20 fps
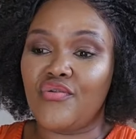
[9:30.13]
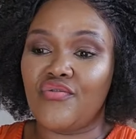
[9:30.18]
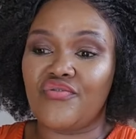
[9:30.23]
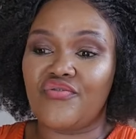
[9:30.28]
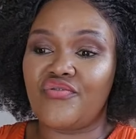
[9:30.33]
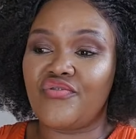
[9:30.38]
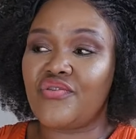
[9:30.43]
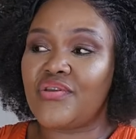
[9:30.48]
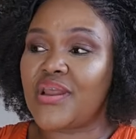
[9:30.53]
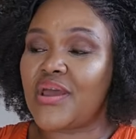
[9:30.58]

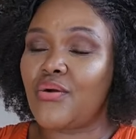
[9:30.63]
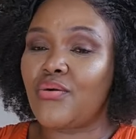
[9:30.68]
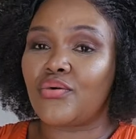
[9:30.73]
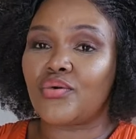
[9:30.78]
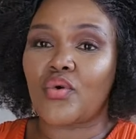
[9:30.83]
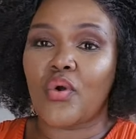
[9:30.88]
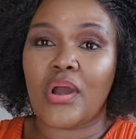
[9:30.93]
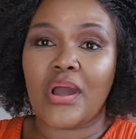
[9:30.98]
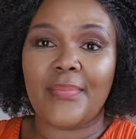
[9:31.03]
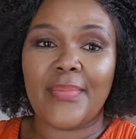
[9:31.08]
ufuna
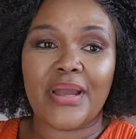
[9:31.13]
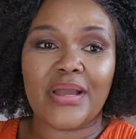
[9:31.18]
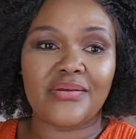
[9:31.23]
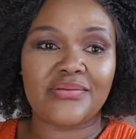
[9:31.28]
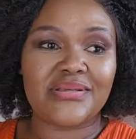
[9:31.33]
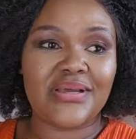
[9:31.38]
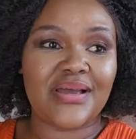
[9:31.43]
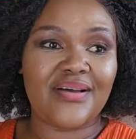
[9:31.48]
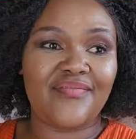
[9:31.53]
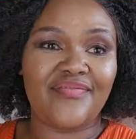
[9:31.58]
ukugqoka
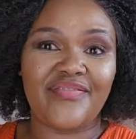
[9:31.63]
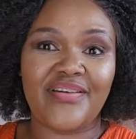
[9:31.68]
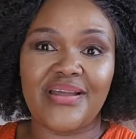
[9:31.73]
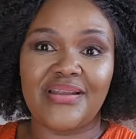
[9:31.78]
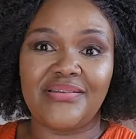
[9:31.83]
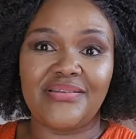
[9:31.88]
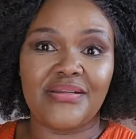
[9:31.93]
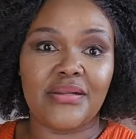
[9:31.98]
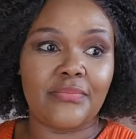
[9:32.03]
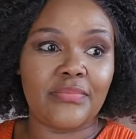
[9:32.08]

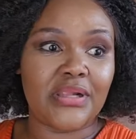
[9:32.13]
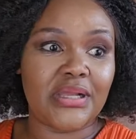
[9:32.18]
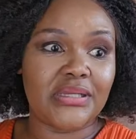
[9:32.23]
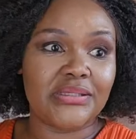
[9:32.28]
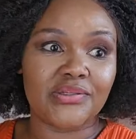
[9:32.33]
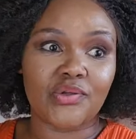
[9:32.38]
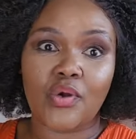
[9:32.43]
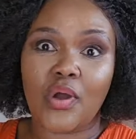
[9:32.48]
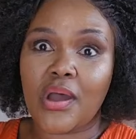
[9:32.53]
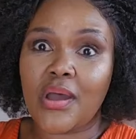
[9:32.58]

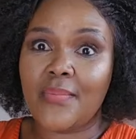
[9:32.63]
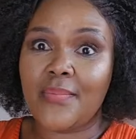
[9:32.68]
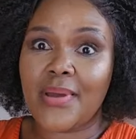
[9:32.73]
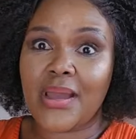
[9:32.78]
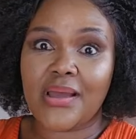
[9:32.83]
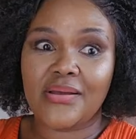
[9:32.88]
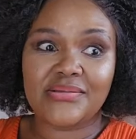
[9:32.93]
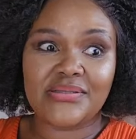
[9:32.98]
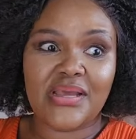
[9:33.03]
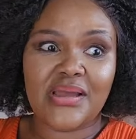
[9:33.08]

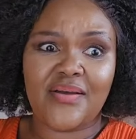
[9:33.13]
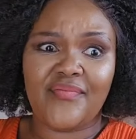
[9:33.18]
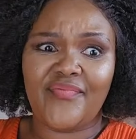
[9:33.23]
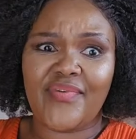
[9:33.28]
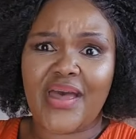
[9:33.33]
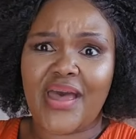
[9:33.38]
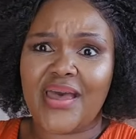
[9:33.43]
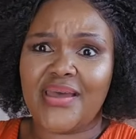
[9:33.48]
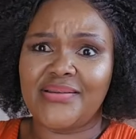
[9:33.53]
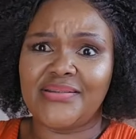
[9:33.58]

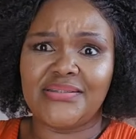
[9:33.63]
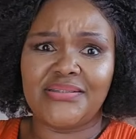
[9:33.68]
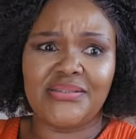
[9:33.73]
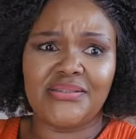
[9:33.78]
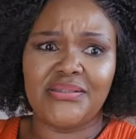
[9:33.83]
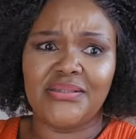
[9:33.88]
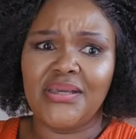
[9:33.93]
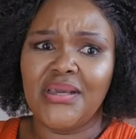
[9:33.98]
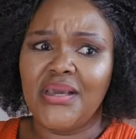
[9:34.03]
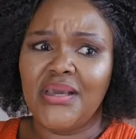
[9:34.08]

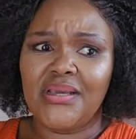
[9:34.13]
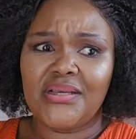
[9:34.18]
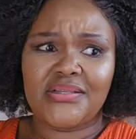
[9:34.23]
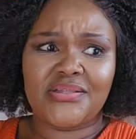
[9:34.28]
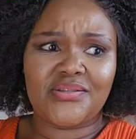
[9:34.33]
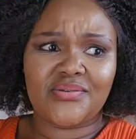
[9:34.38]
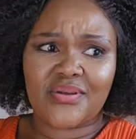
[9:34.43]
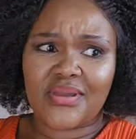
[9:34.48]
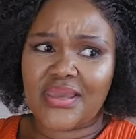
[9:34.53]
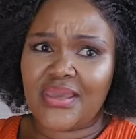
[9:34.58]
amakawusi
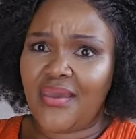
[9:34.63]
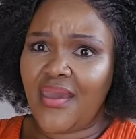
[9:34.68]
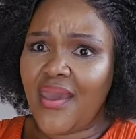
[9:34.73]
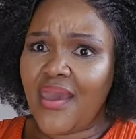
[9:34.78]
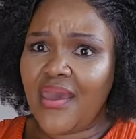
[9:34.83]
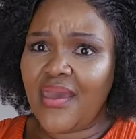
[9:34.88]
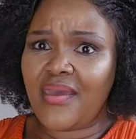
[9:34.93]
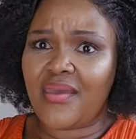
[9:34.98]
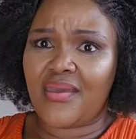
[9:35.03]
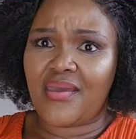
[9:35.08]
it's
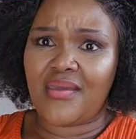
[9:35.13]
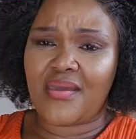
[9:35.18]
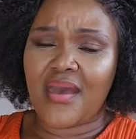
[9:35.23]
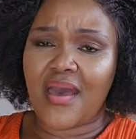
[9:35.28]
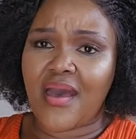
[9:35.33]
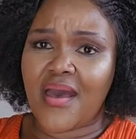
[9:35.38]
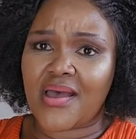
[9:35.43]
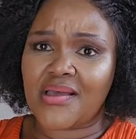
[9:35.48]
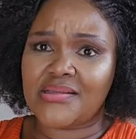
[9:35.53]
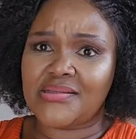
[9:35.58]
okay
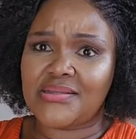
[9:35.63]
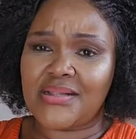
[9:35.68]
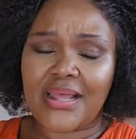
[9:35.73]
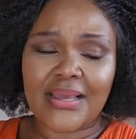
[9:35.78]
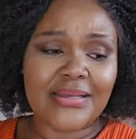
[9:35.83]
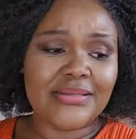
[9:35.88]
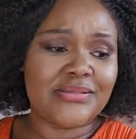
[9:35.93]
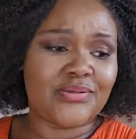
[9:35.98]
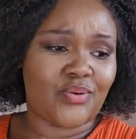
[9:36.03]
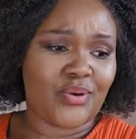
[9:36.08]
guys
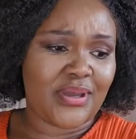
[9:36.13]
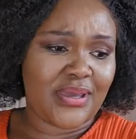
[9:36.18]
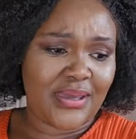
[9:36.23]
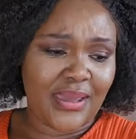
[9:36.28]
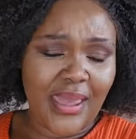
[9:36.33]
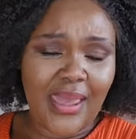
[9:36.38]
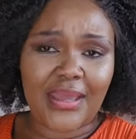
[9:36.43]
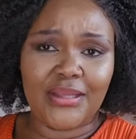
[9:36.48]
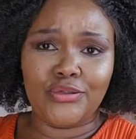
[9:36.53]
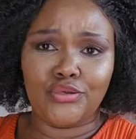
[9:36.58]
like it's
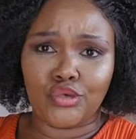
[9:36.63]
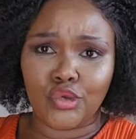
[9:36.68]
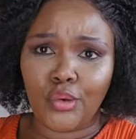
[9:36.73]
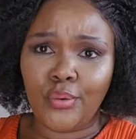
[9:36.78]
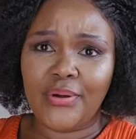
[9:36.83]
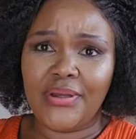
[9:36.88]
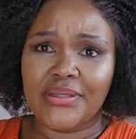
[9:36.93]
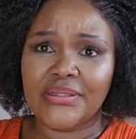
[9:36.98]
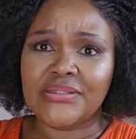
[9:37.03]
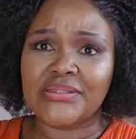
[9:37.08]
okay
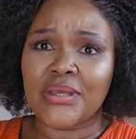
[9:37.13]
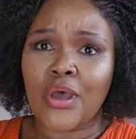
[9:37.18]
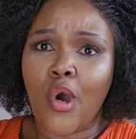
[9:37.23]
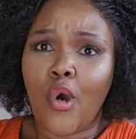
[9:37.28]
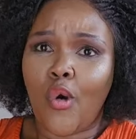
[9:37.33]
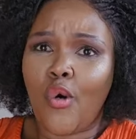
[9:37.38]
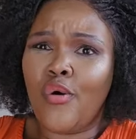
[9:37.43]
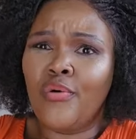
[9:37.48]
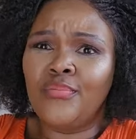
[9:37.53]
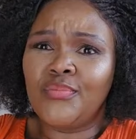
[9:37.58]
do it
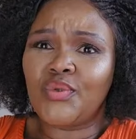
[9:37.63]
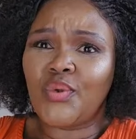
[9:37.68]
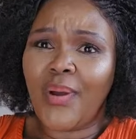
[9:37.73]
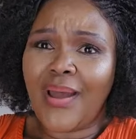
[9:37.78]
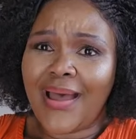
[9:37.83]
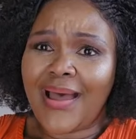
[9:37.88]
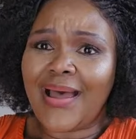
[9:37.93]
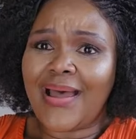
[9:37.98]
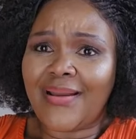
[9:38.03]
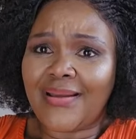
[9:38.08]

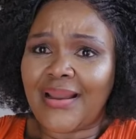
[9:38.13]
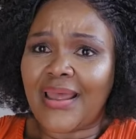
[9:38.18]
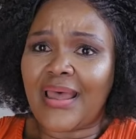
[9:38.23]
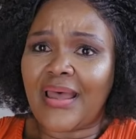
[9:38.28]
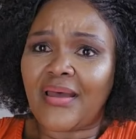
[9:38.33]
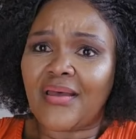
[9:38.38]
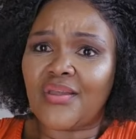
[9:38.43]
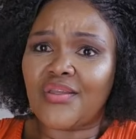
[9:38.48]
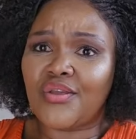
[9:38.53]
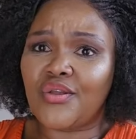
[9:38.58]
umntwana
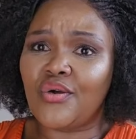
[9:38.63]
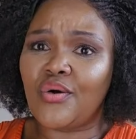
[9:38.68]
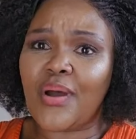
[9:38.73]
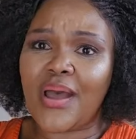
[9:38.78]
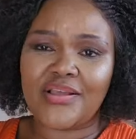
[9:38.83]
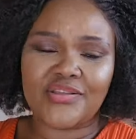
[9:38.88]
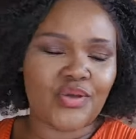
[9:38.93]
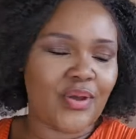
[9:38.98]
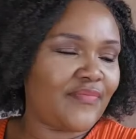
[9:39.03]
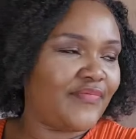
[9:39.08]
you know
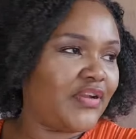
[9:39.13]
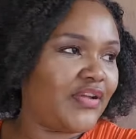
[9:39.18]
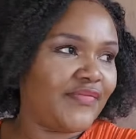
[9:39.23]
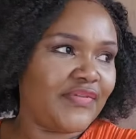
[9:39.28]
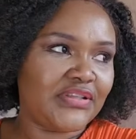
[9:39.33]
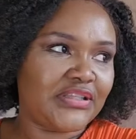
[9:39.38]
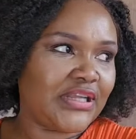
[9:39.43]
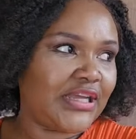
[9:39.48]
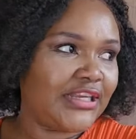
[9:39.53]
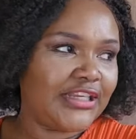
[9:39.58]
so i've
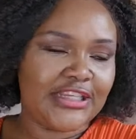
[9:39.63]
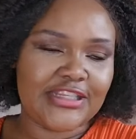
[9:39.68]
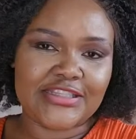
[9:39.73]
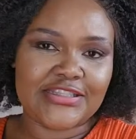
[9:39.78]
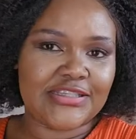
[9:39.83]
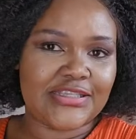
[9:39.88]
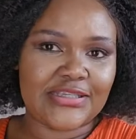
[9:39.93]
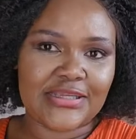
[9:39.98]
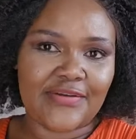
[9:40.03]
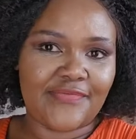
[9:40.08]
never done
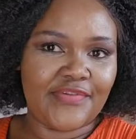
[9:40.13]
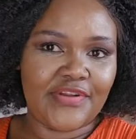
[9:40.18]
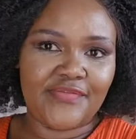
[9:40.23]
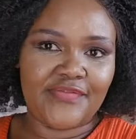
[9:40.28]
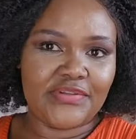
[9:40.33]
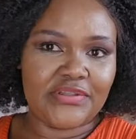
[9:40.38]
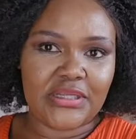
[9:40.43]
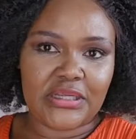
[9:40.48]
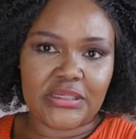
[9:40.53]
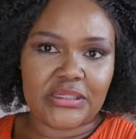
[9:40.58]
it i've
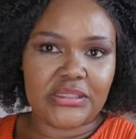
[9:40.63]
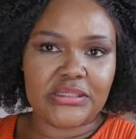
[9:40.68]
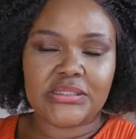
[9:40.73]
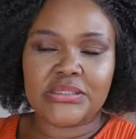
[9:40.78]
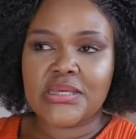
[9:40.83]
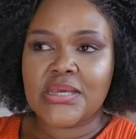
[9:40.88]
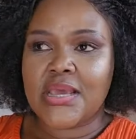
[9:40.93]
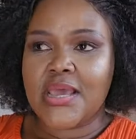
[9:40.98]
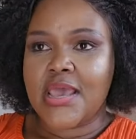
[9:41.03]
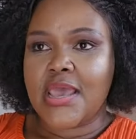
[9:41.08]
never done it